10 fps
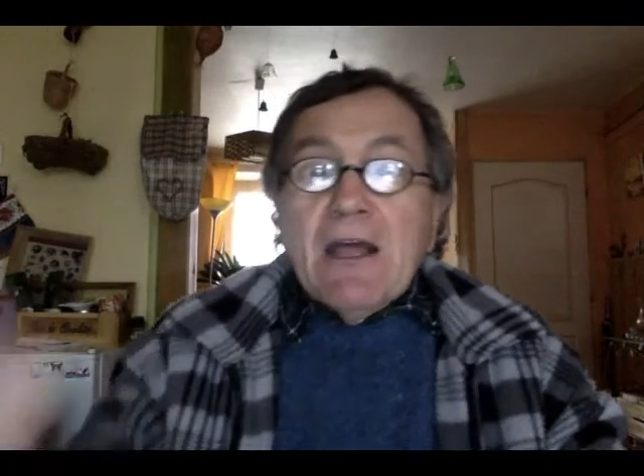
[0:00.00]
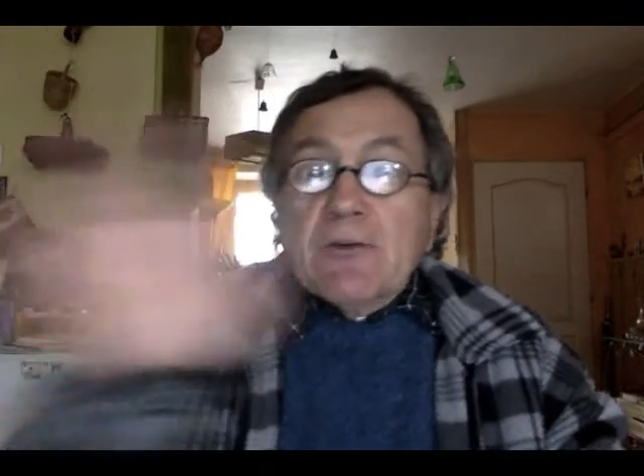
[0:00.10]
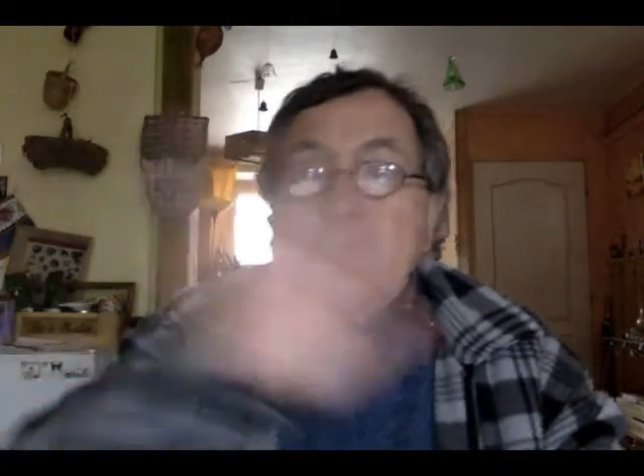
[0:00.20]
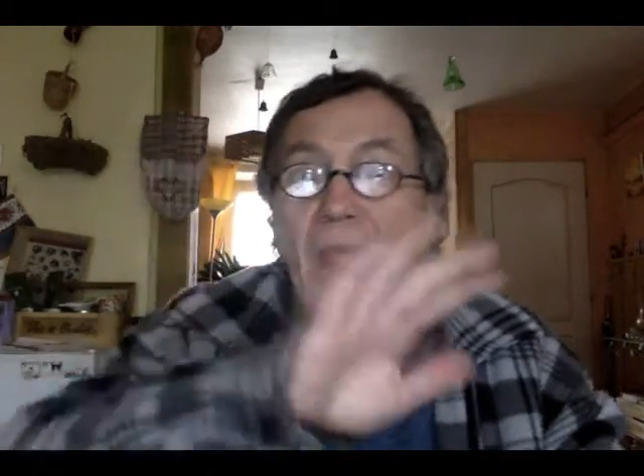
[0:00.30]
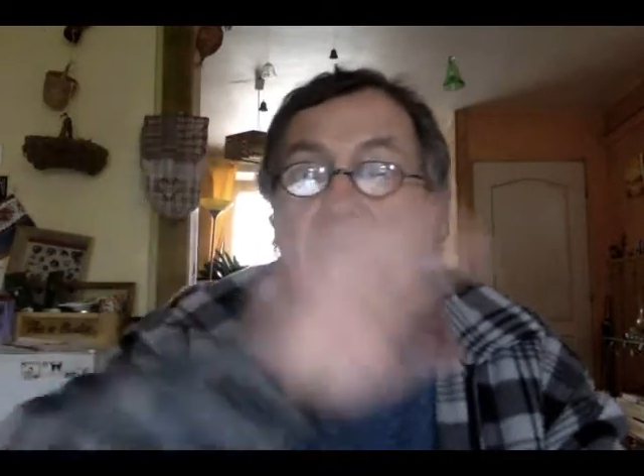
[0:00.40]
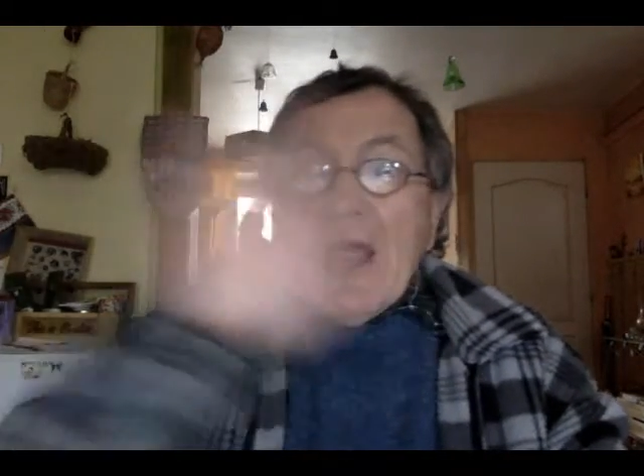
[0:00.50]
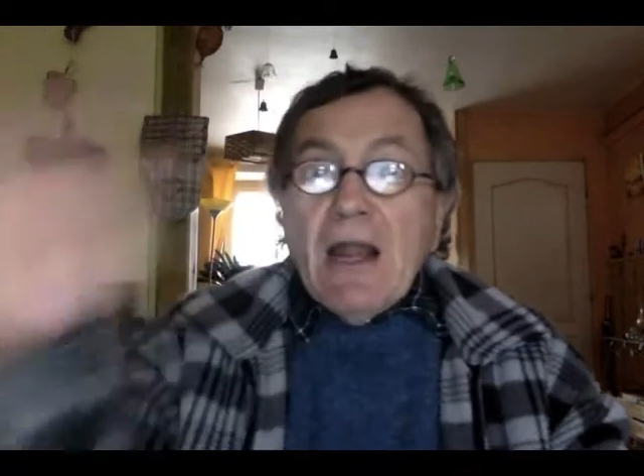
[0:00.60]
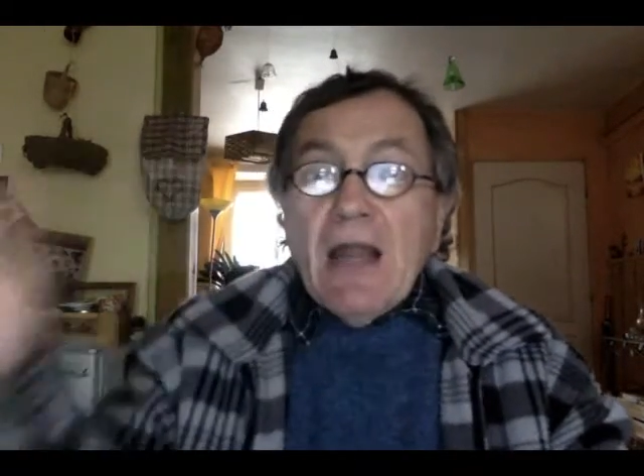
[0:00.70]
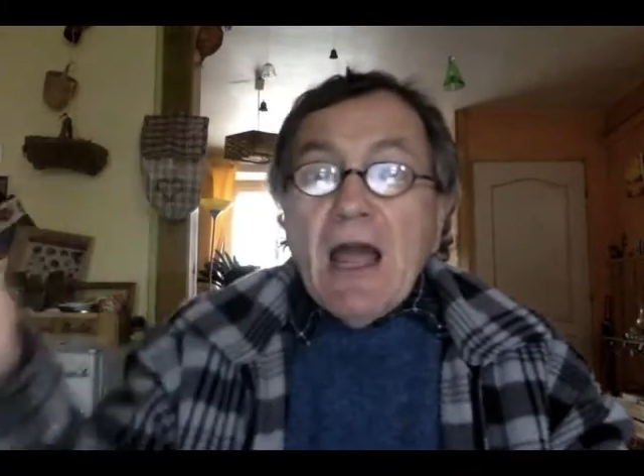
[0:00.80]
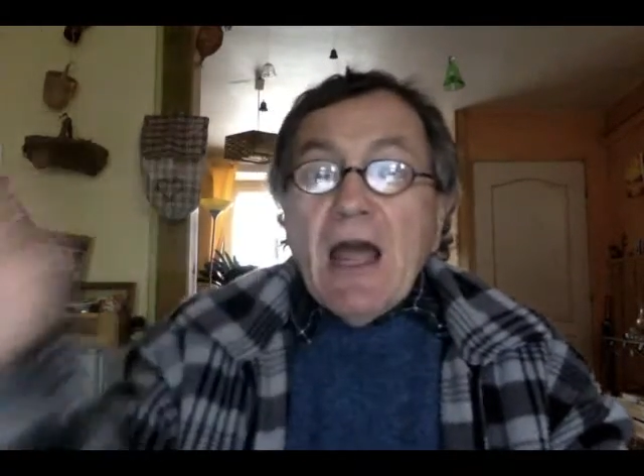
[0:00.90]
Tra
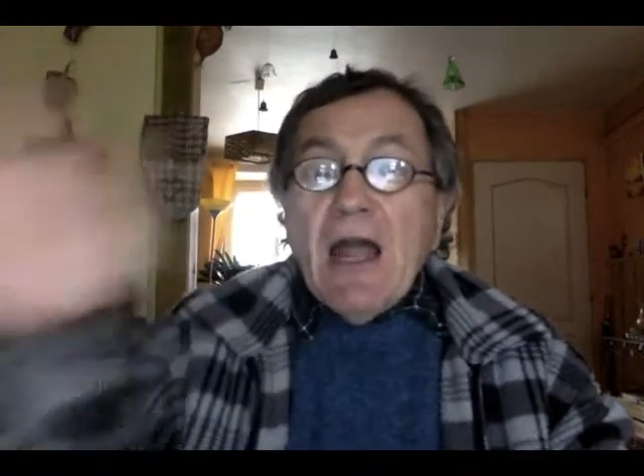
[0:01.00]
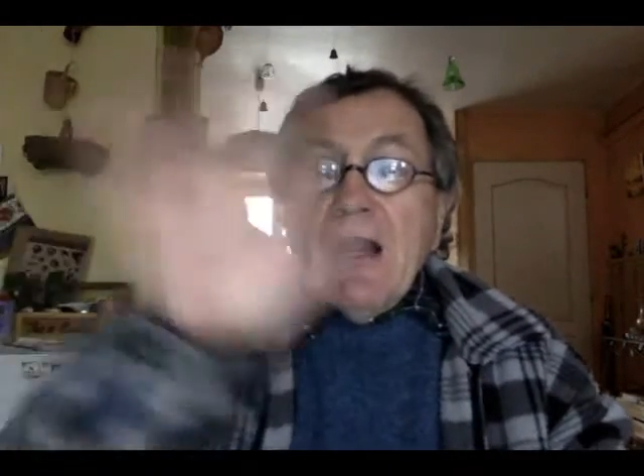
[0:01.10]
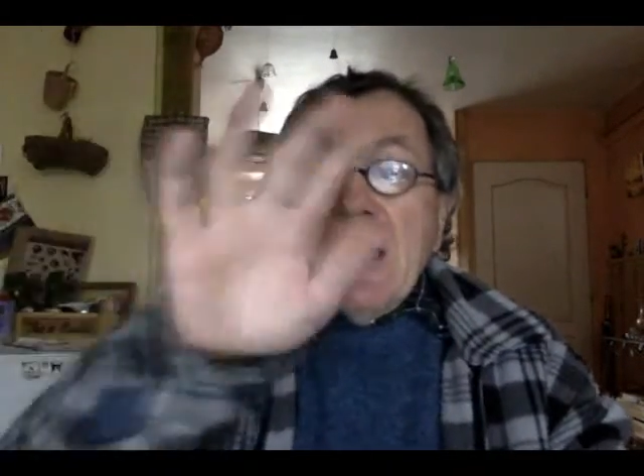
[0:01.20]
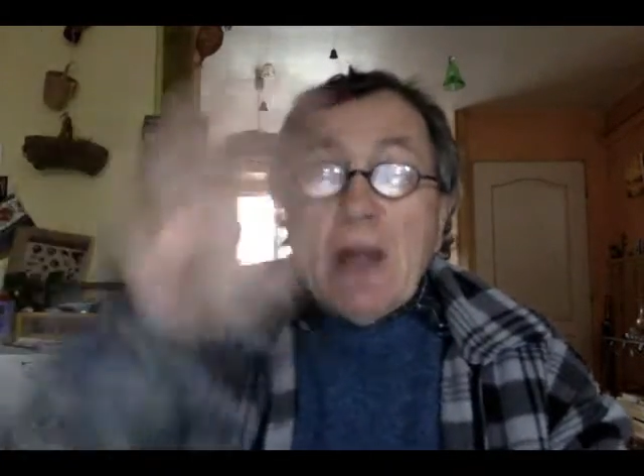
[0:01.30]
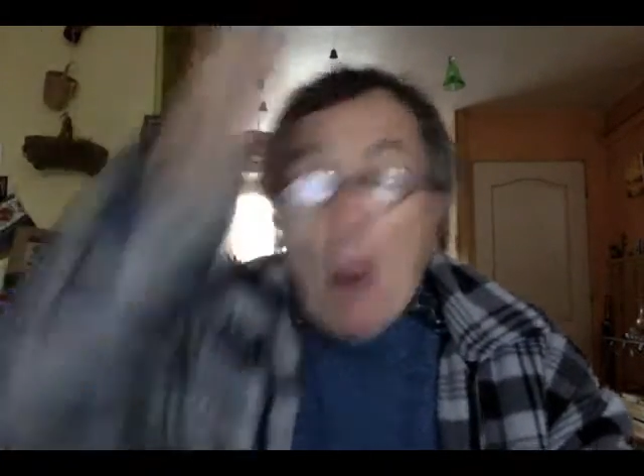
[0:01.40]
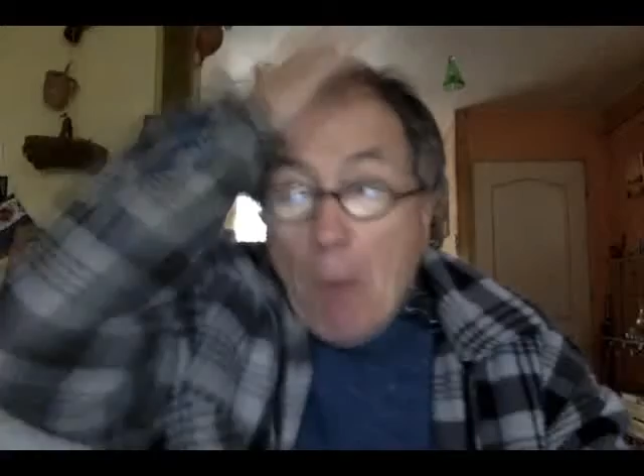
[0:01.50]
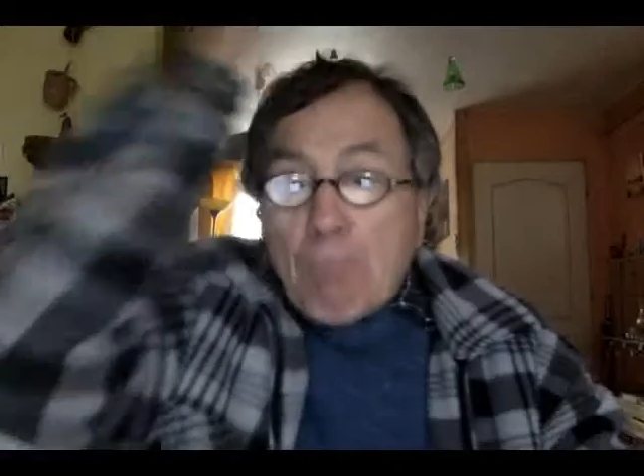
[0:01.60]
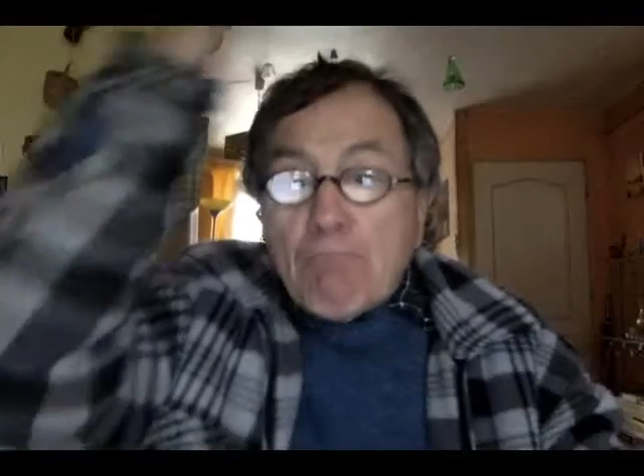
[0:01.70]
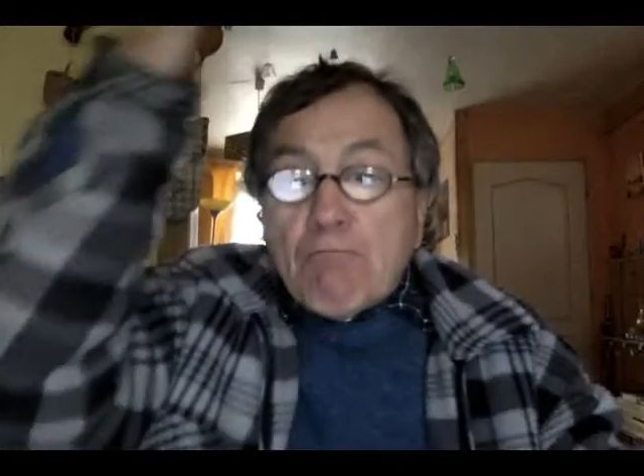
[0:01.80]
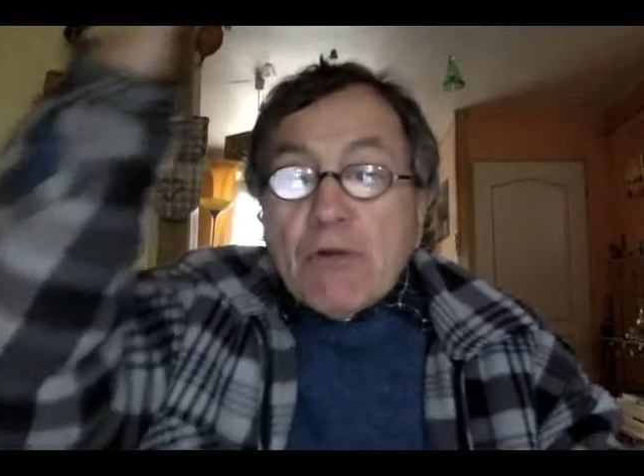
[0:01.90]
la la la. Oh
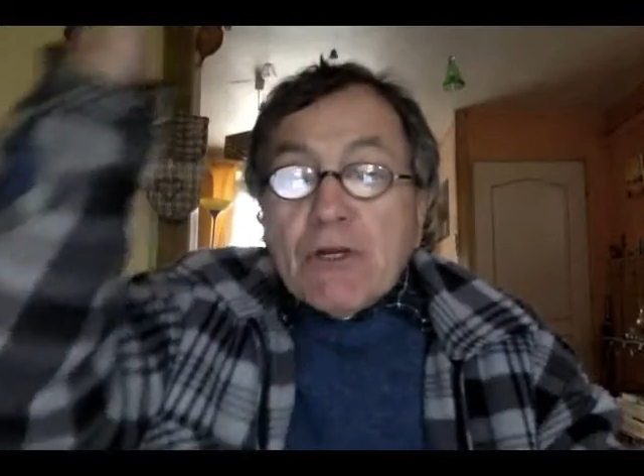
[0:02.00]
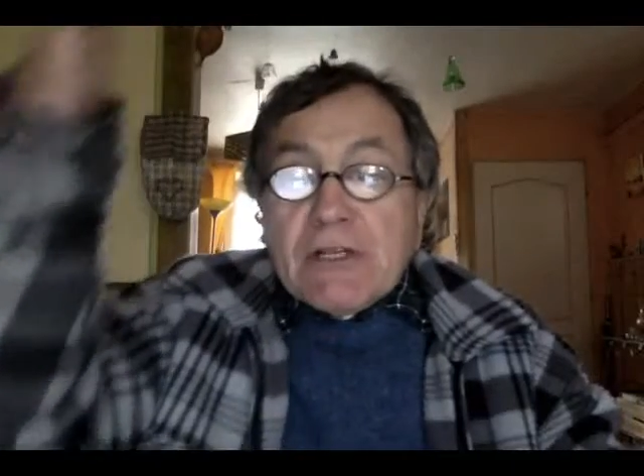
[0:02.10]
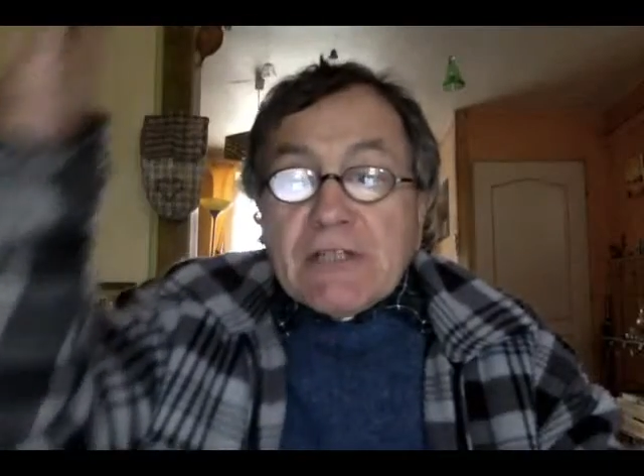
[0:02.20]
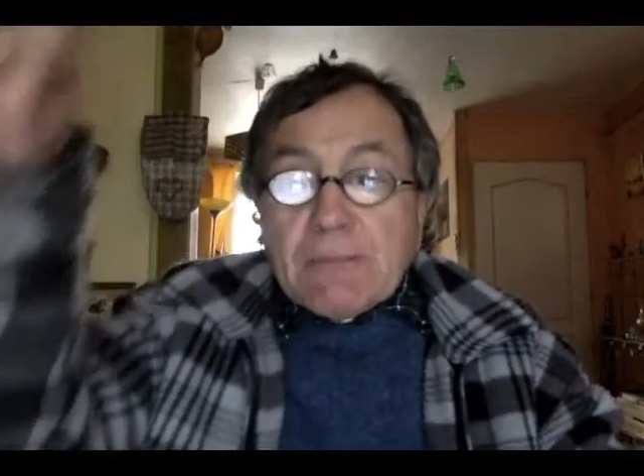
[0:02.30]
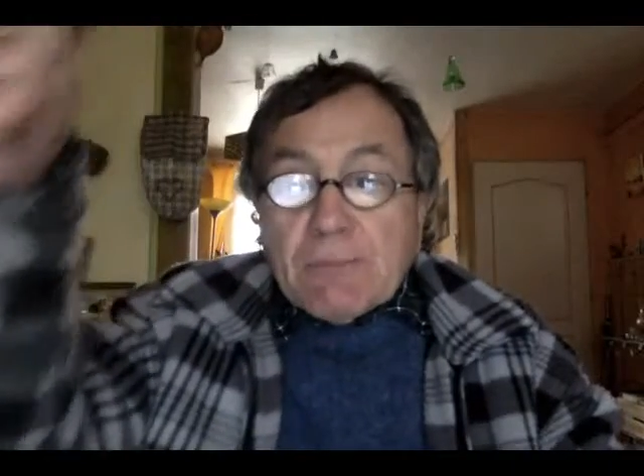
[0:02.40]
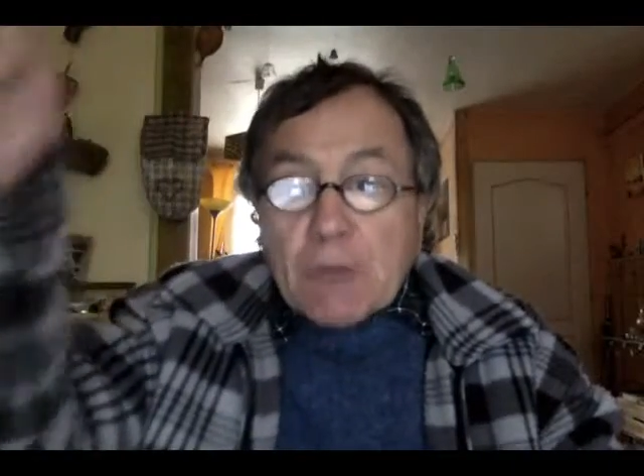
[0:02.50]
putain.